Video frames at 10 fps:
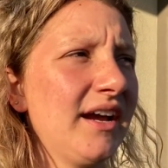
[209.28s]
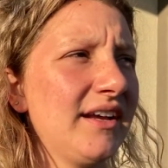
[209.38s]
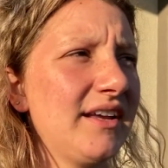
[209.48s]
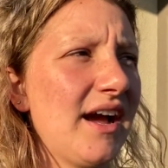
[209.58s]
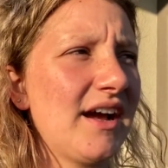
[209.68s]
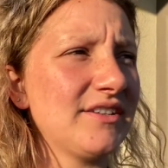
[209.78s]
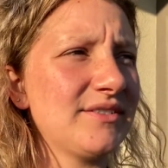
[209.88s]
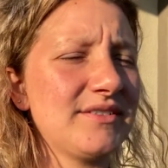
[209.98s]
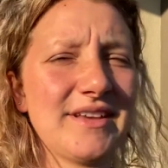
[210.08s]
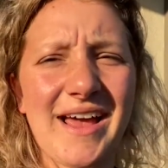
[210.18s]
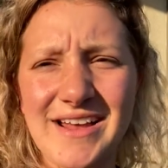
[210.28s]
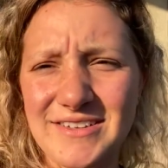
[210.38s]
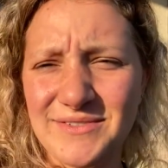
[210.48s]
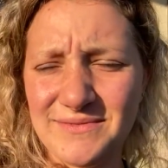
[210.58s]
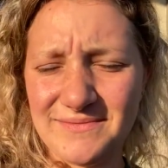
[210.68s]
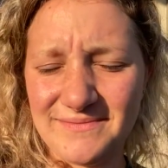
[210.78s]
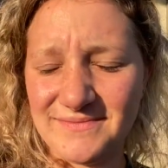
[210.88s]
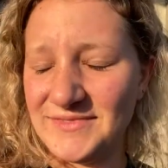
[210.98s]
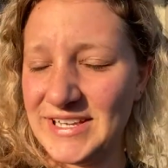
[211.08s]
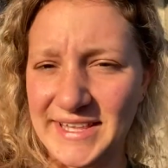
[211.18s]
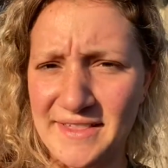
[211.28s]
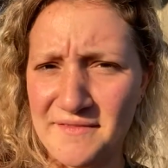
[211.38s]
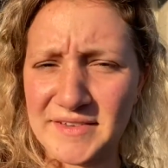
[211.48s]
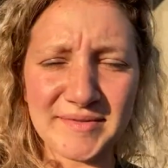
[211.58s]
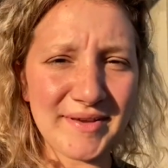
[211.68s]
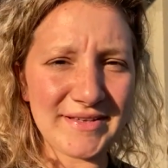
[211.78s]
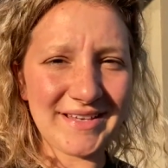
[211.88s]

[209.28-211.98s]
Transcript: yeah i just i just really love this place